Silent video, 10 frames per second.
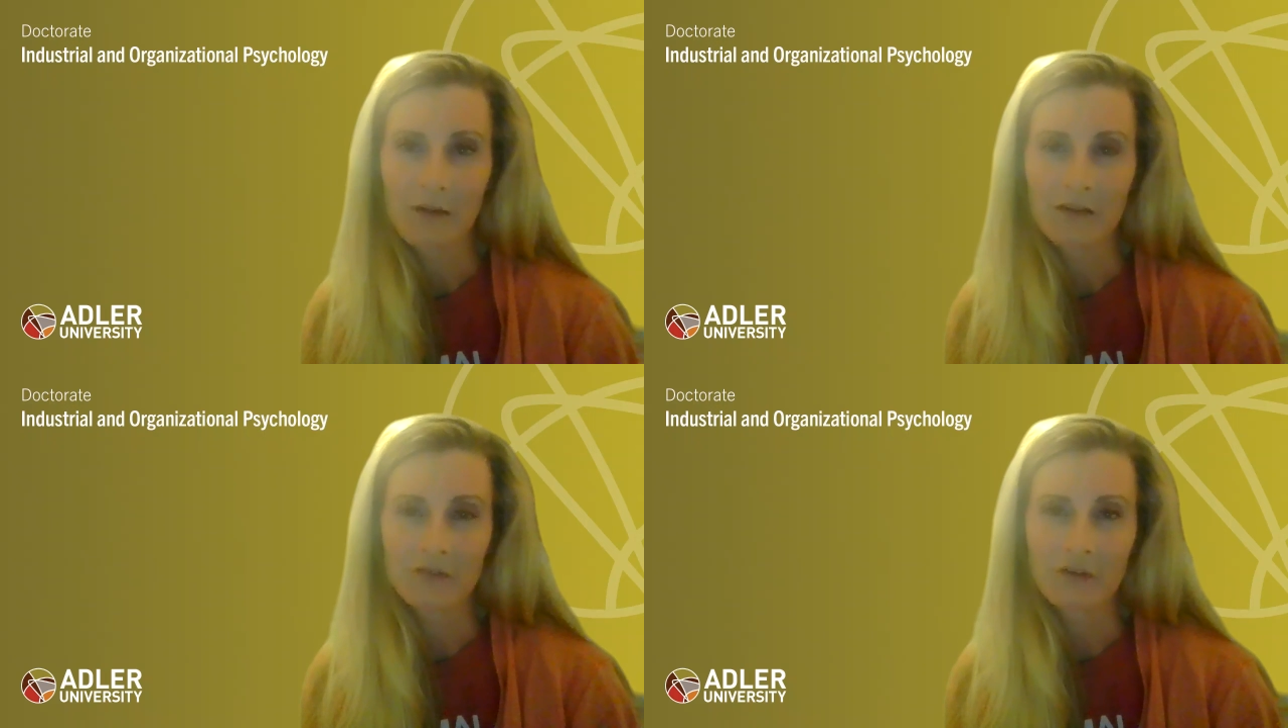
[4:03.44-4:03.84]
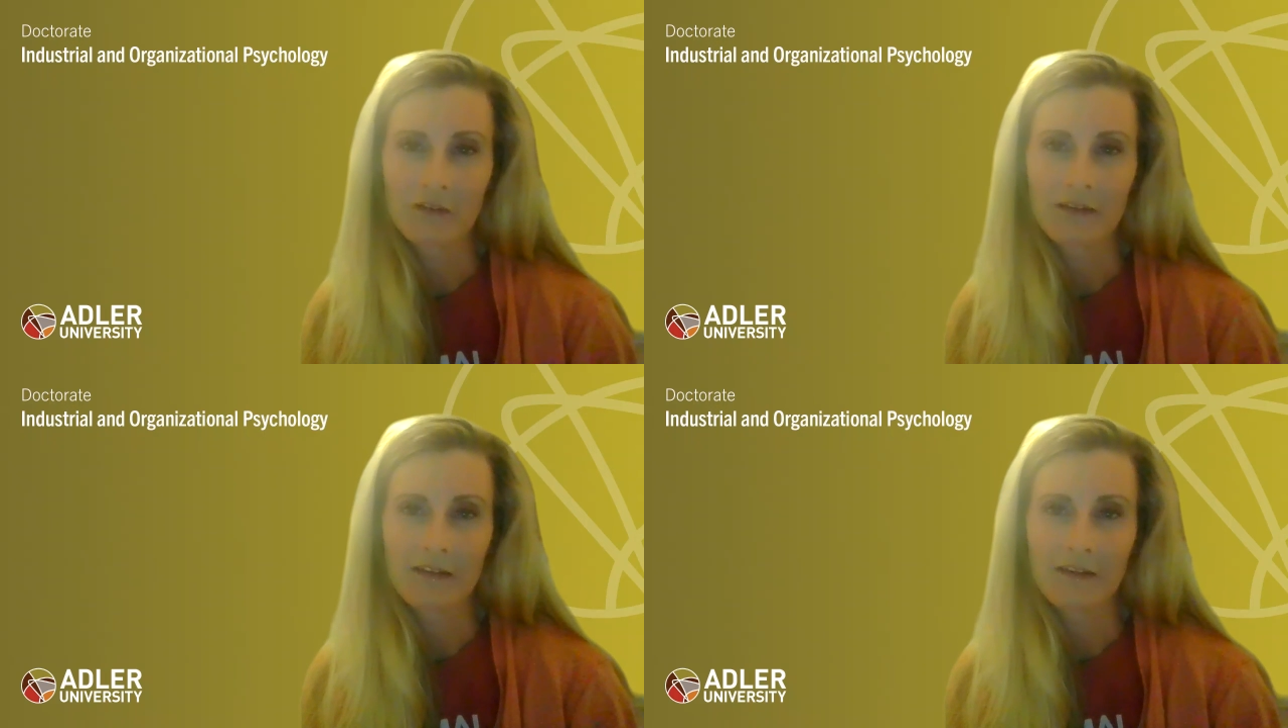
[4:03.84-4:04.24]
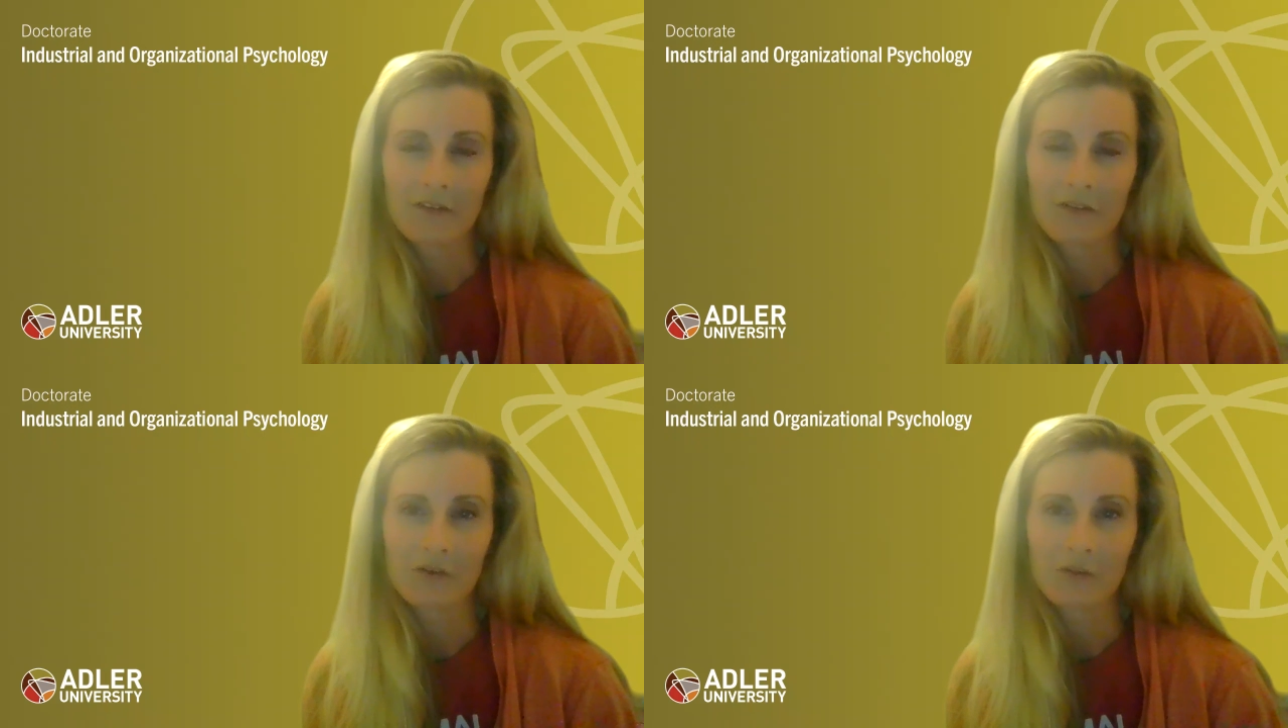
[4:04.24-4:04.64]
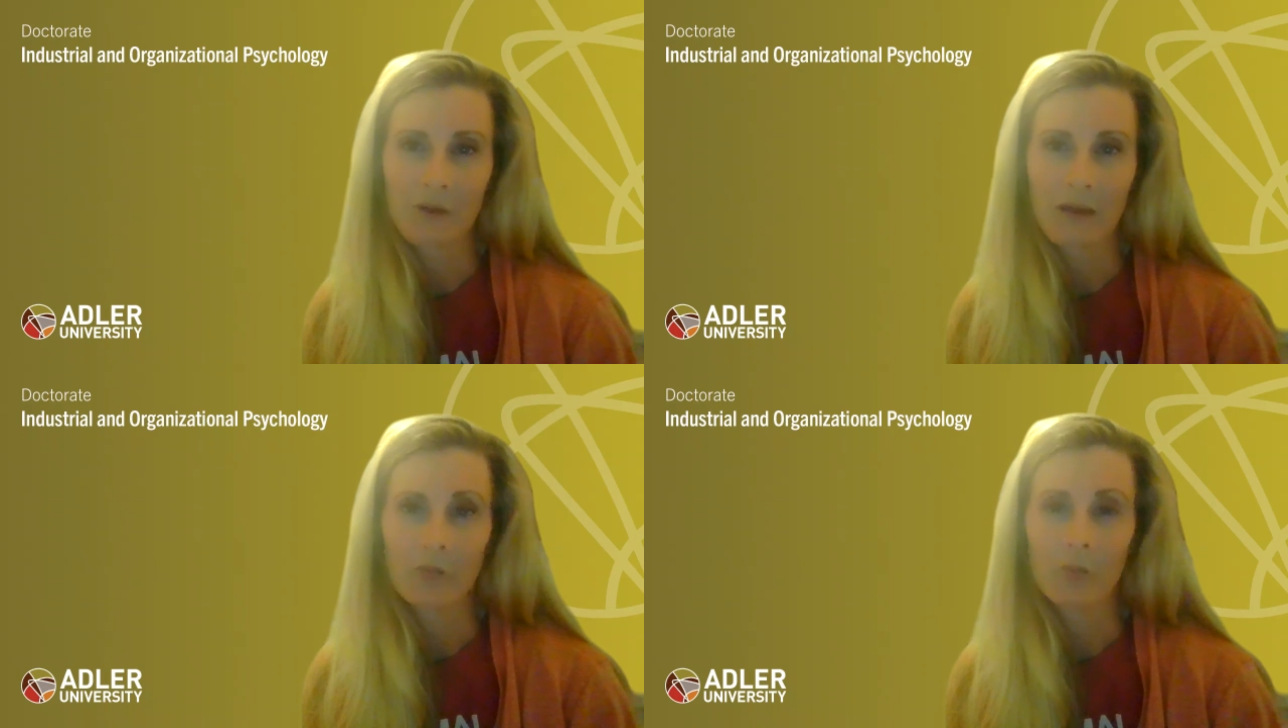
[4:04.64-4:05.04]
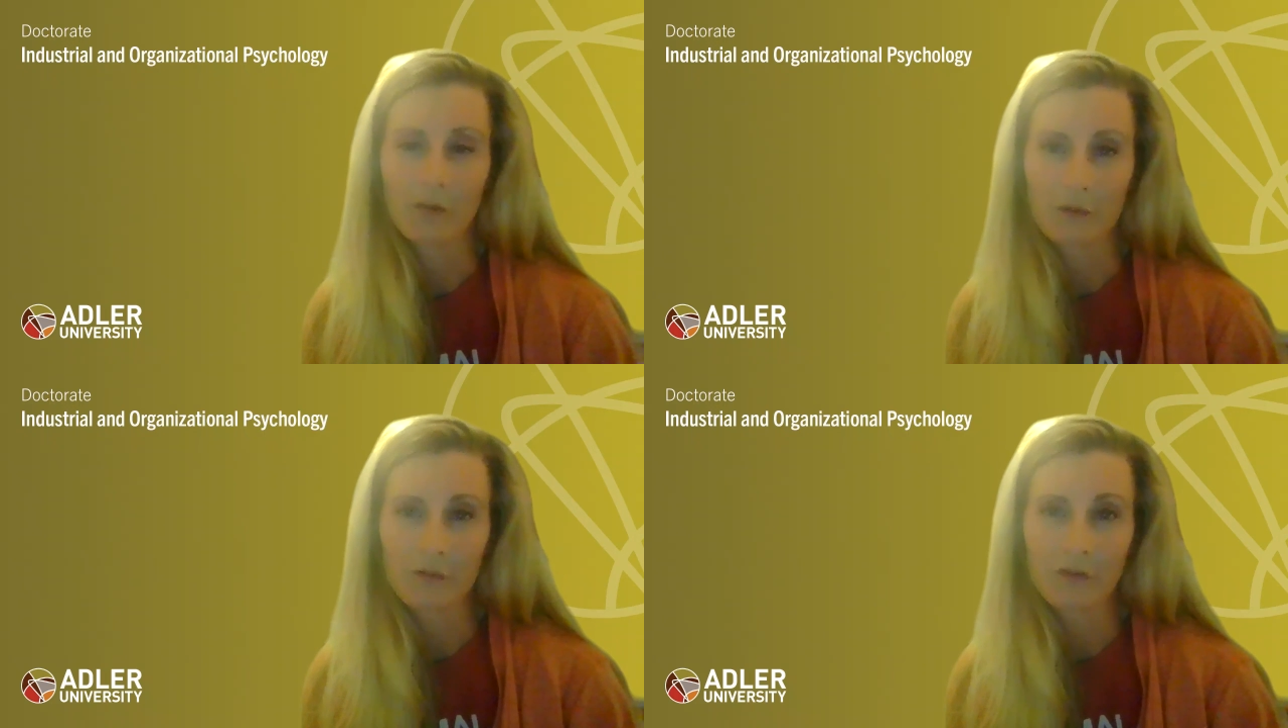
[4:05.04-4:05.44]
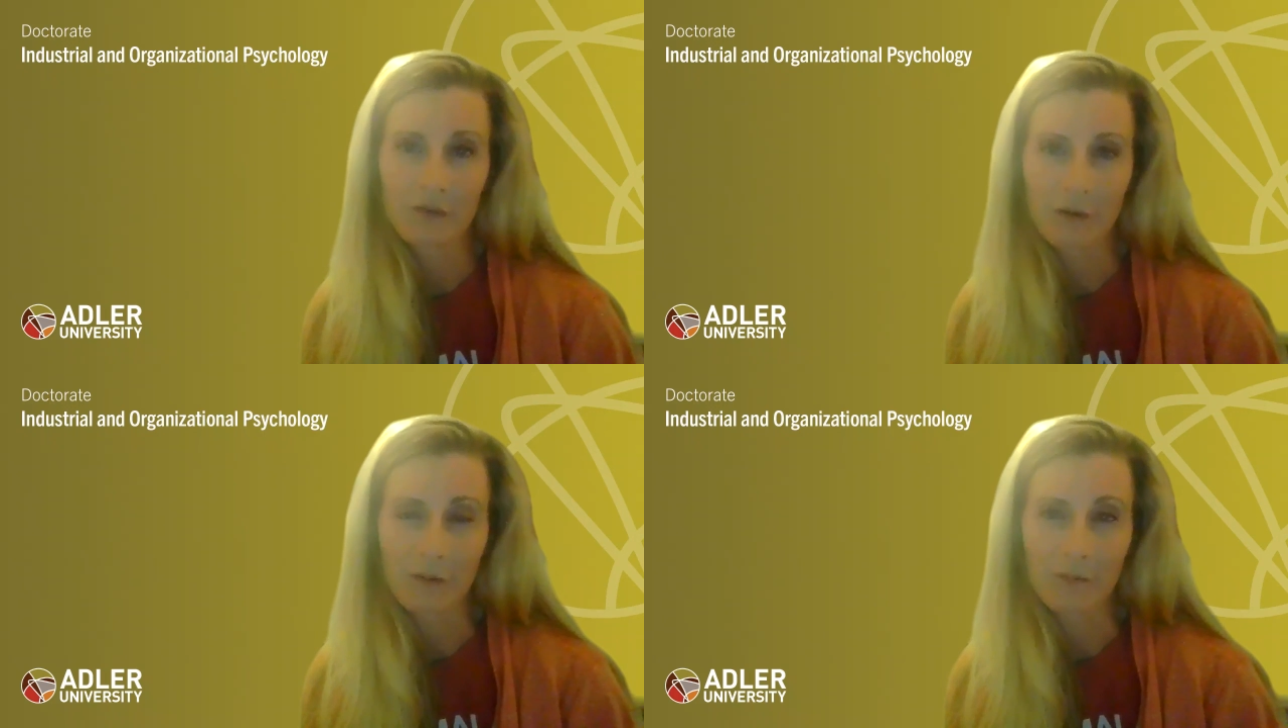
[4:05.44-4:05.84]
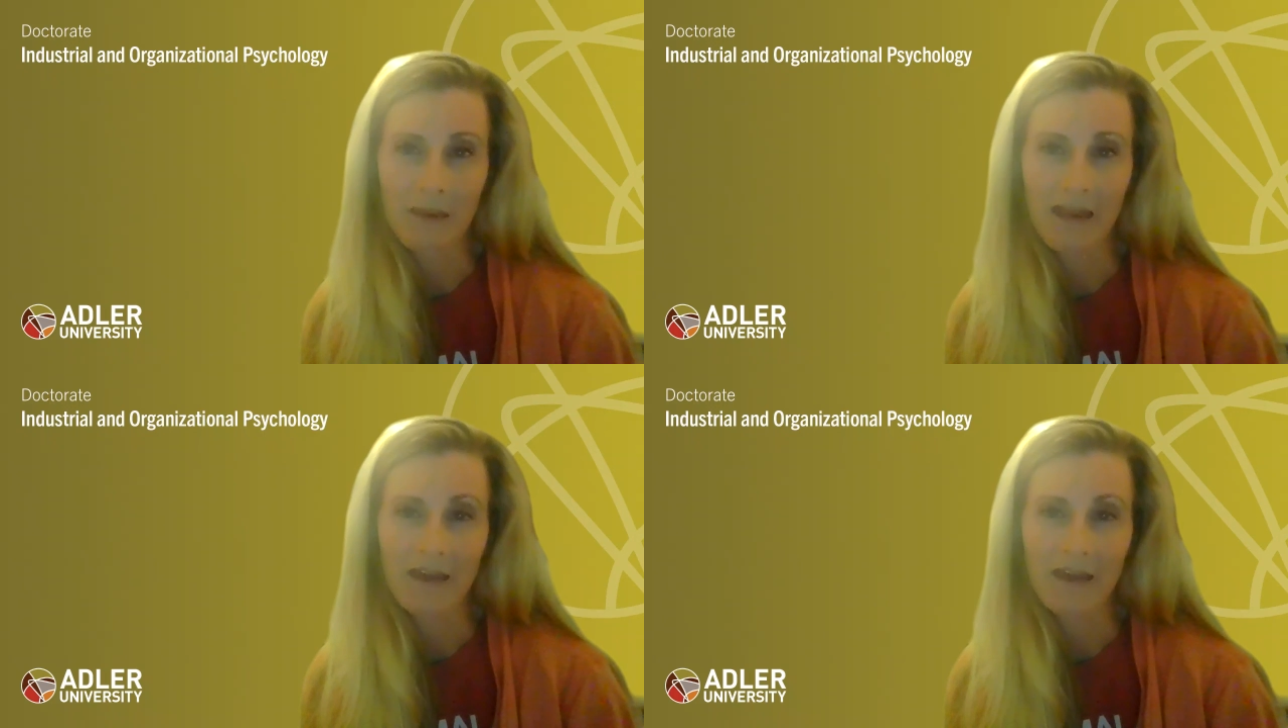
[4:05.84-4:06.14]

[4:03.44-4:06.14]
much for leading us through a wonderful term,